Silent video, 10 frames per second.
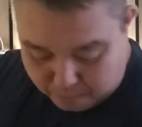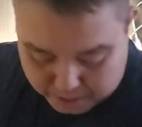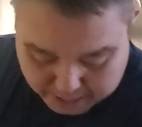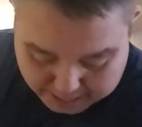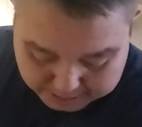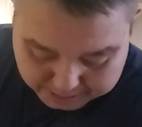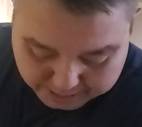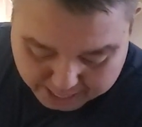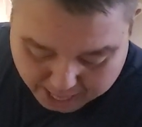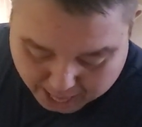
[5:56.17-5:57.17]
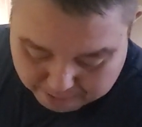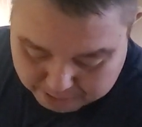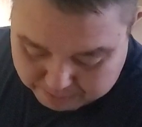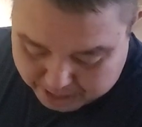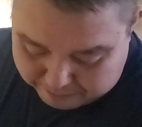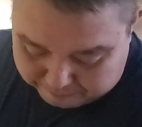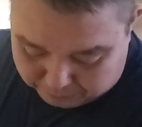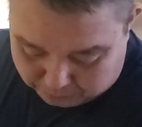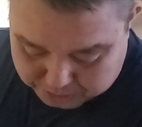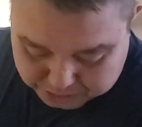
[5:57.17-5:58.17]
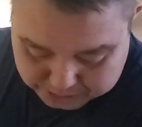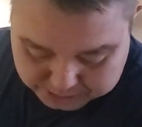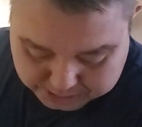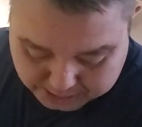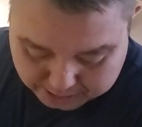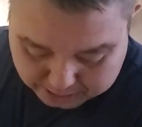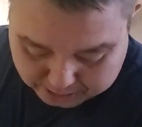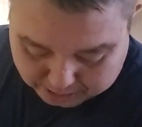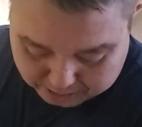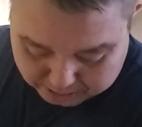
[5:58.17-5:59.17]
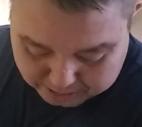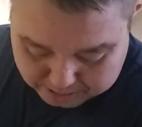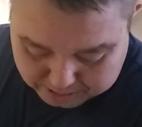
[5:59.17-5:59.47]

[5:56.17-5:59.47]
We got the MMA Fortune Teller.